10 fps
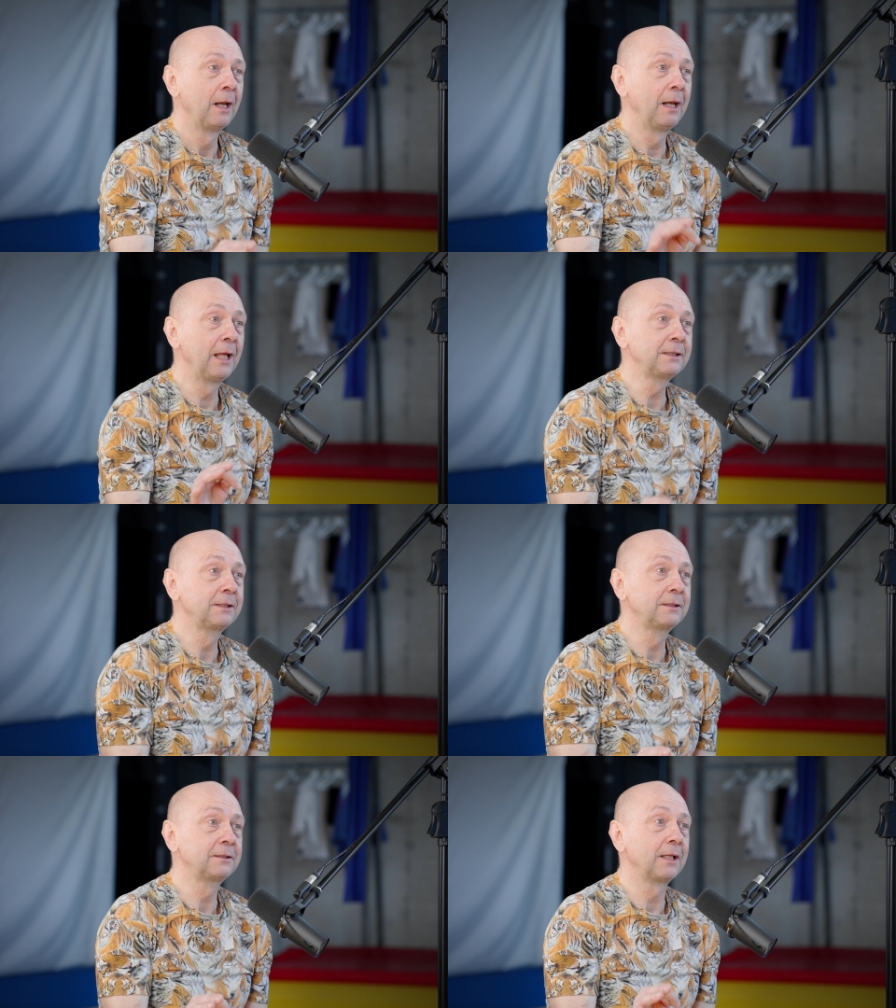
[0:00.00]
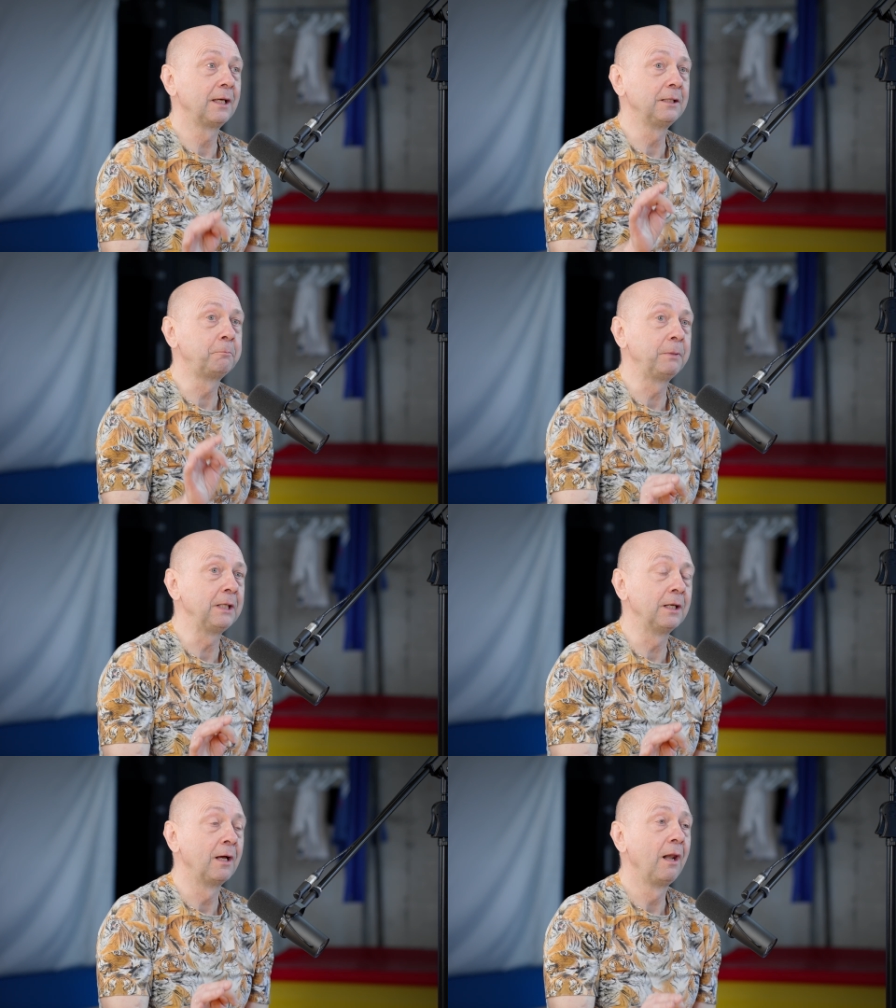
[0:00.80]
let it
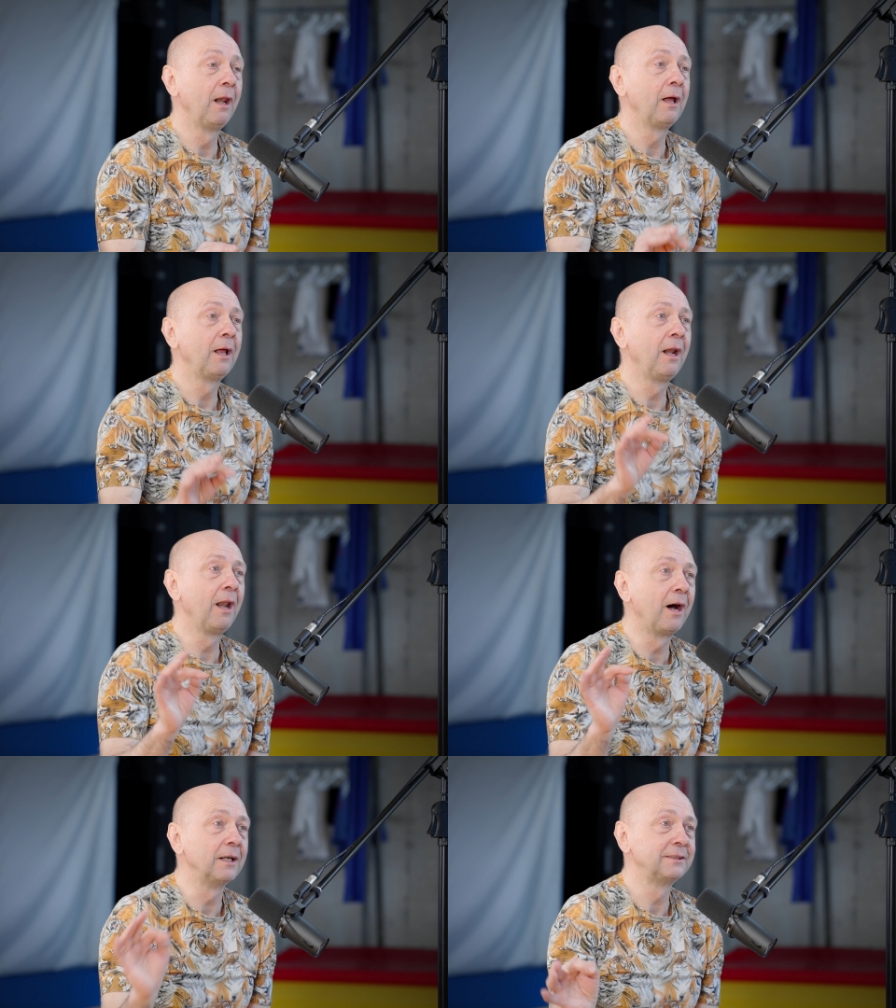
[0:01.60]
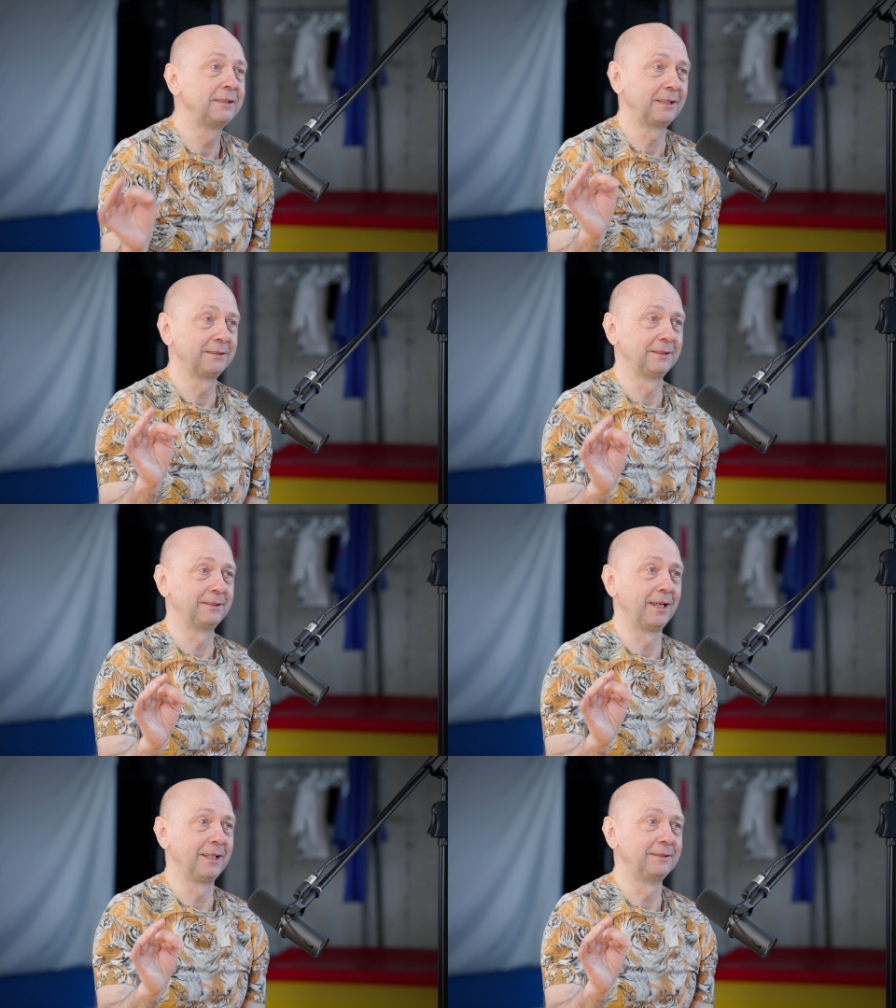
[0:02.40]
be last
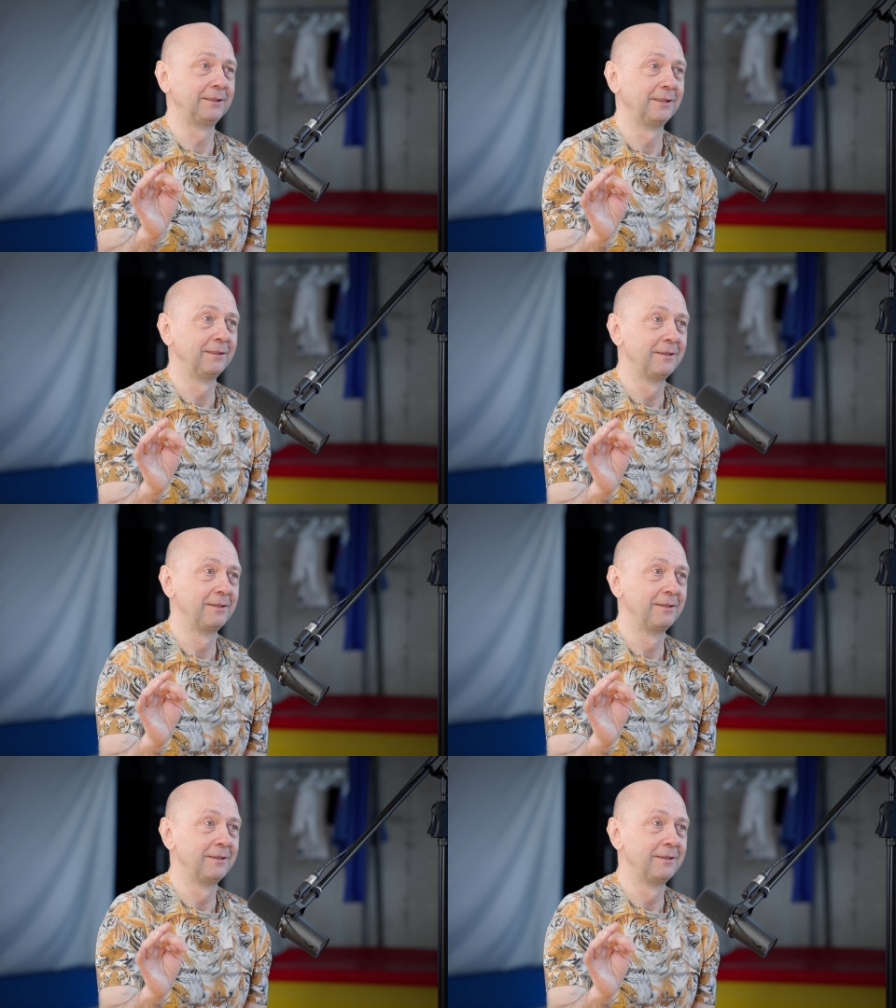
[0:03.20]
exercise.